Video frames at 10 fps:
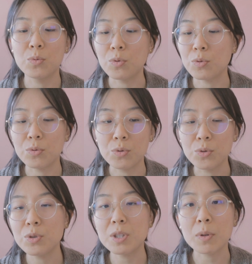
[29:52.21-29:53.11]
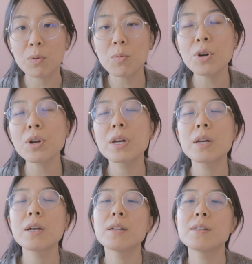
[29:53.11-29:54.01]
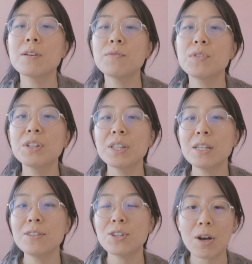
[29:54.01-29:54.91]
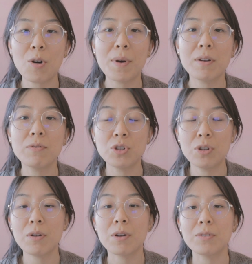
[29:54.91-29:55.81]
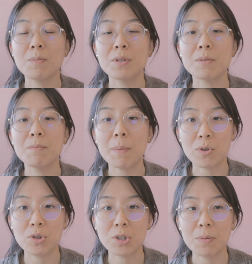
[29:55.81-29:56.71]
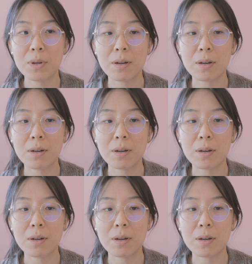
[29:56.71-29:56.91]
who do similar work, definitely check out my Visionary Art Therapist membership.